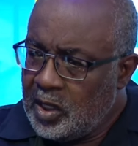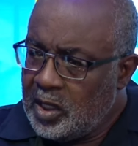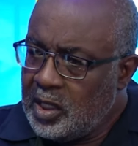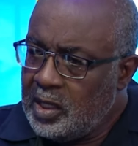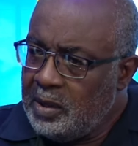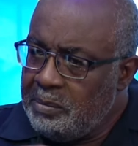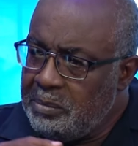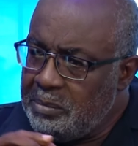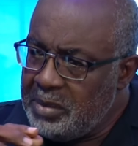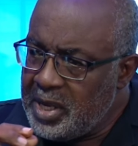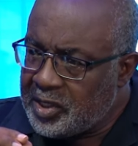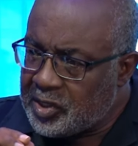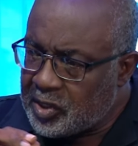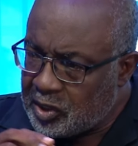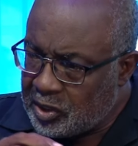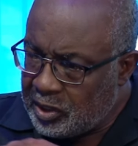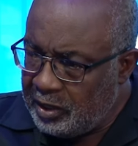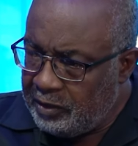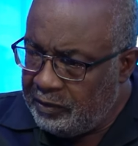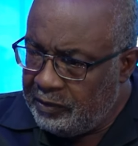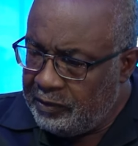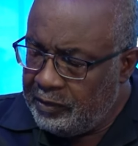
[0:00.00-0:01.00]
The
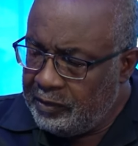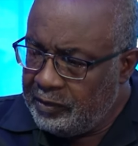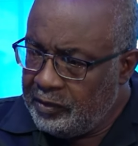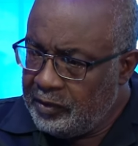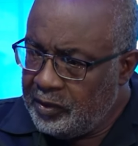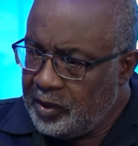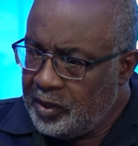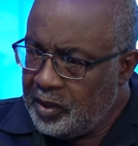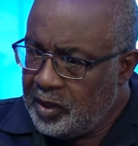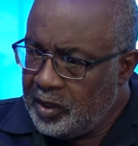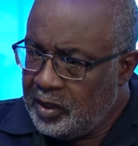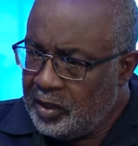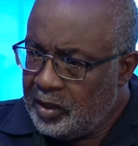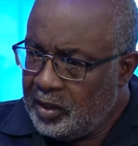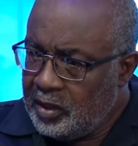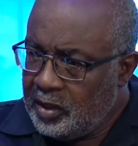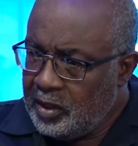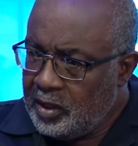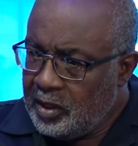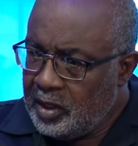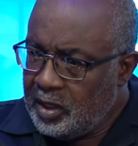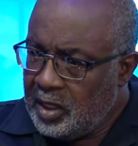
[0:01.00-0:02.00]
mischief
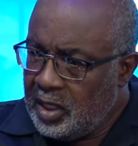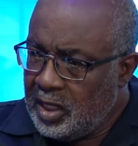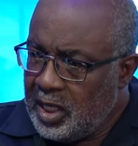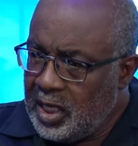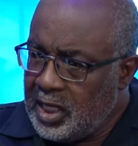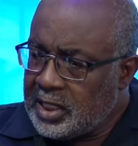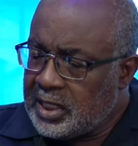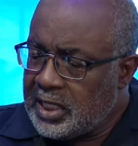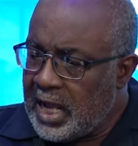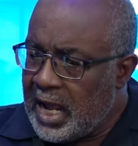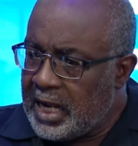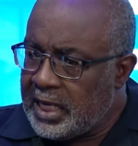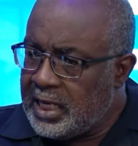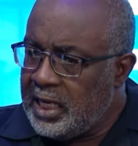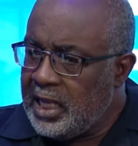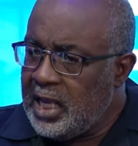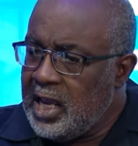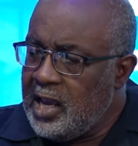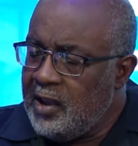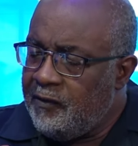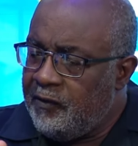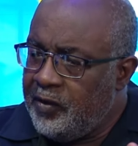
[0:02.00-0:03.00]
is that
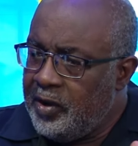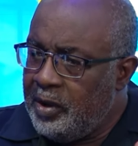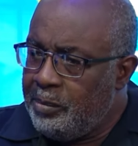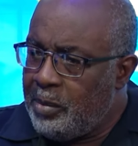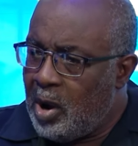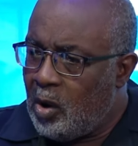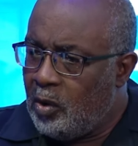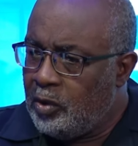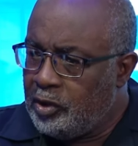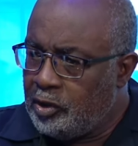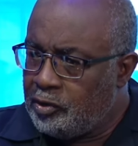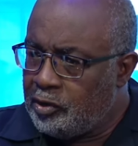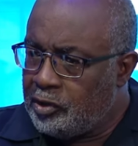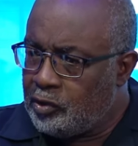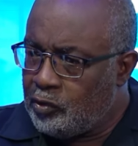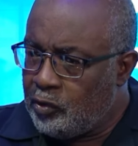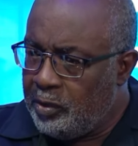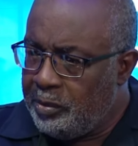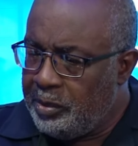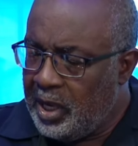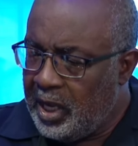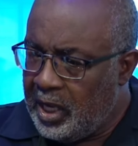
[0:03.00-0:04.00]
if the boundaries
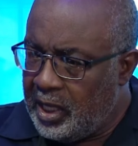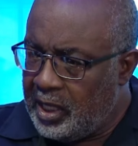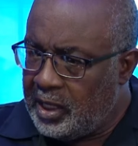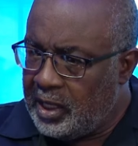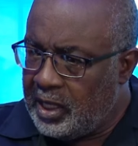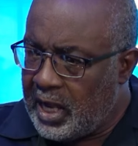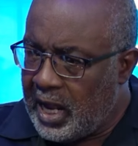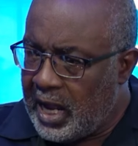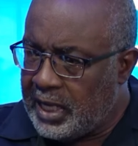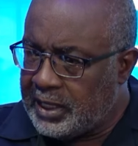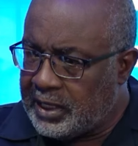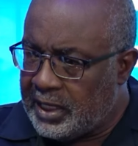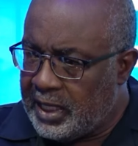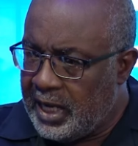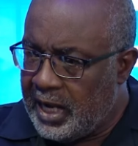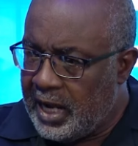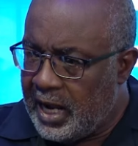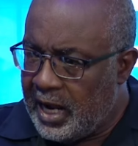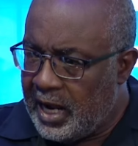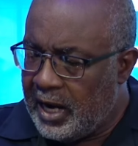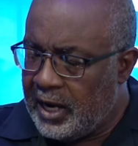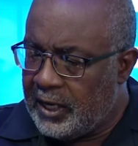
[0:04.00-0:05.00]
remain as they
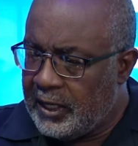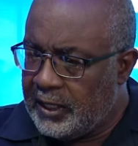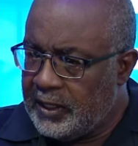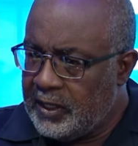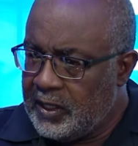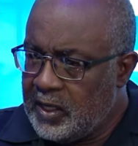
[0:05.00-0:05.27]
are